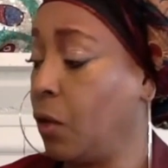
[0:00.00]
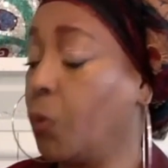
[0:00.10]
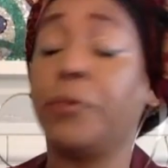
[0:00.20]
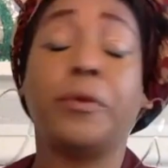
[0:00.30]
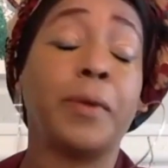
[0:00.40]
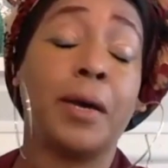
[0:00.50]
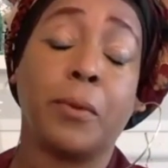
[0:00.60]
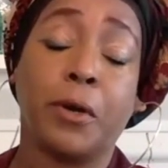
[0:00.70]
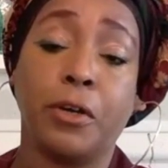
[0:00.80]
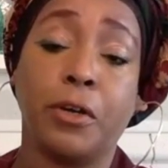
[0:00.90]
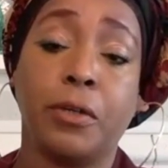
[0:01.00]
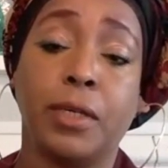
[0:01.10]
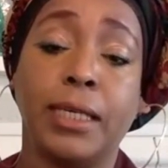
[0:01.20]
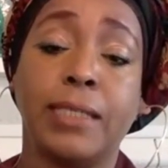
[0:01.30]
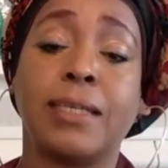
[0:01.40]
we remember.
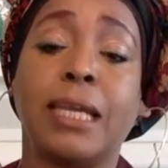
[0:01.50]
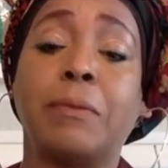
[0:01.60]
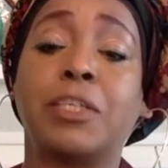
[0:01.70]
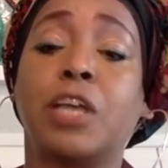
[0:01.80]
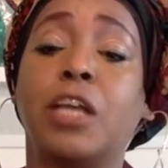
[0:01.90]
His name is